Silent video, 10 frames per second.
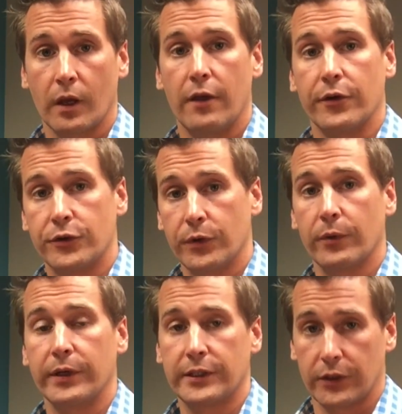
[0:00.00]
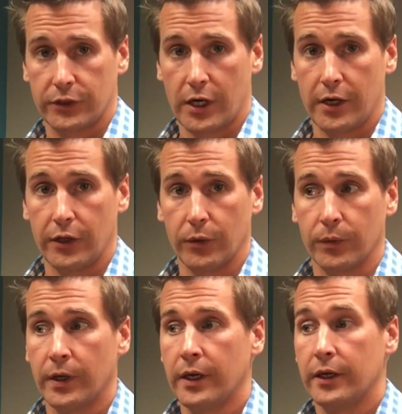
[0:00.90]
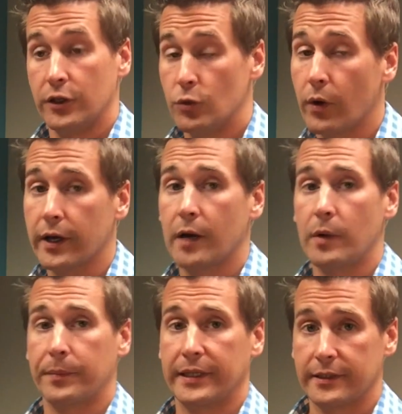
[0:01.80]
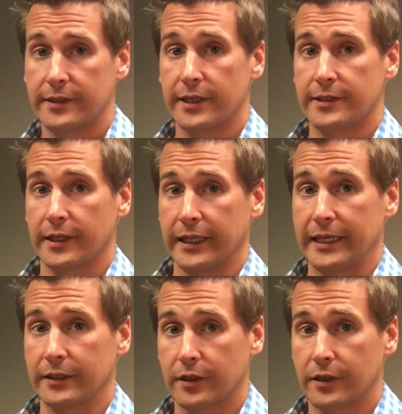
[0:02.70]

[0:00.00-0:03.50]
they're doing research on you, you want to come up consistently and